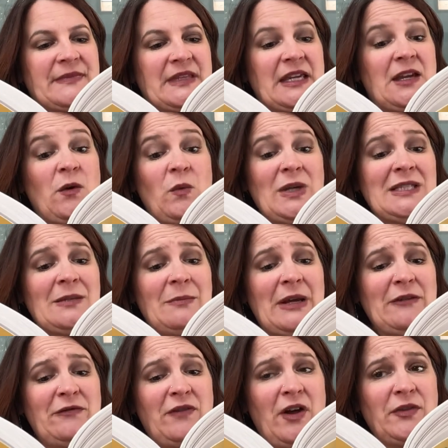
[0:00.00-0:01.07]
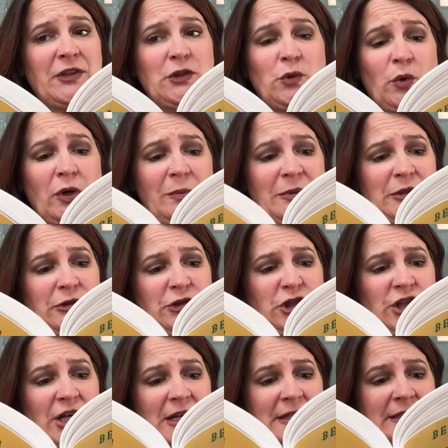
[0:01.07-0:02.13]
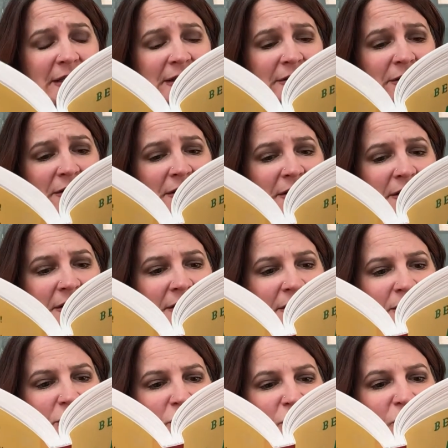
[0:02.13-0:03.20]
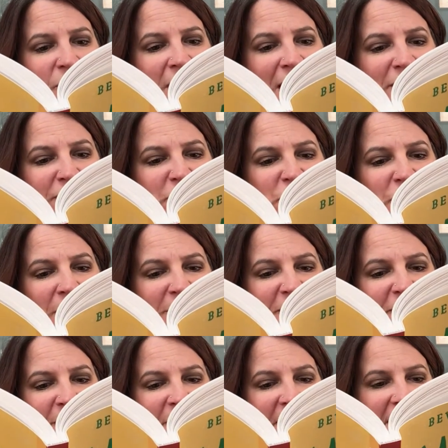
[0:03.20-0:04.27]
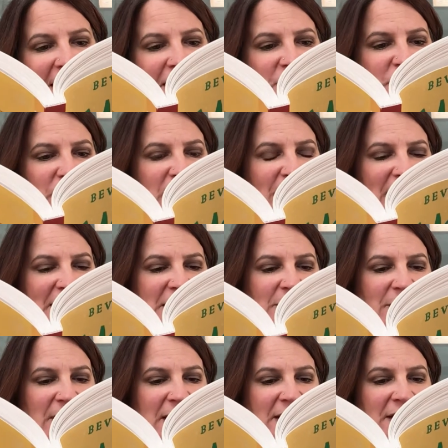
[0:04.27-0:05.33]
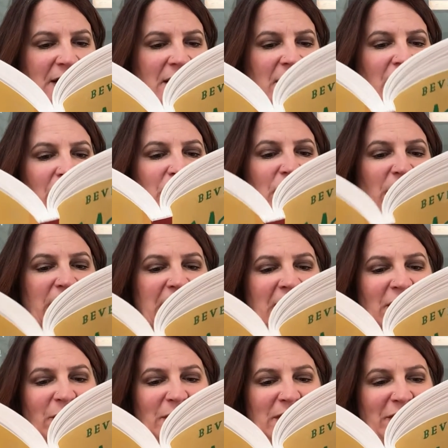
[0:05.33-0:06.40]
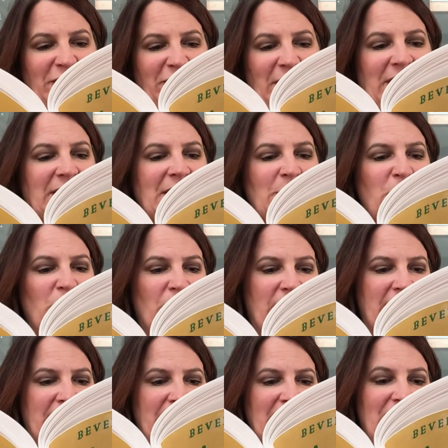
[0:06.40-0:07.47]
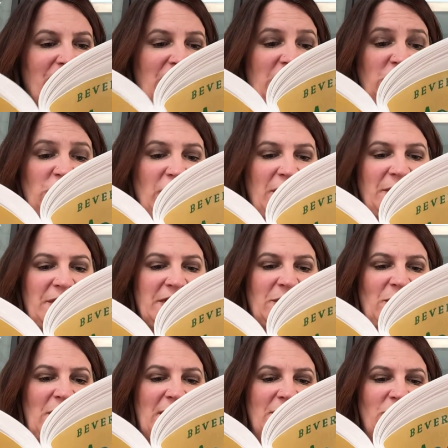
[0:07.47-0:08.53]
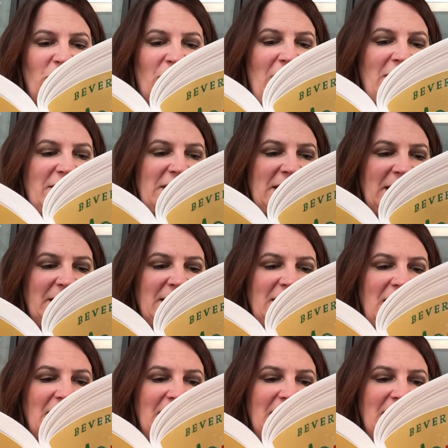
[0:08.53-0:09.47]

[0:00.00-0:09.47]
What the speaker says: "It wasn't my fault the door blew shut." Ralph jumped from the hand to the bedspread. Though Keith was a friendly boy, even a generous one, Ralph still did not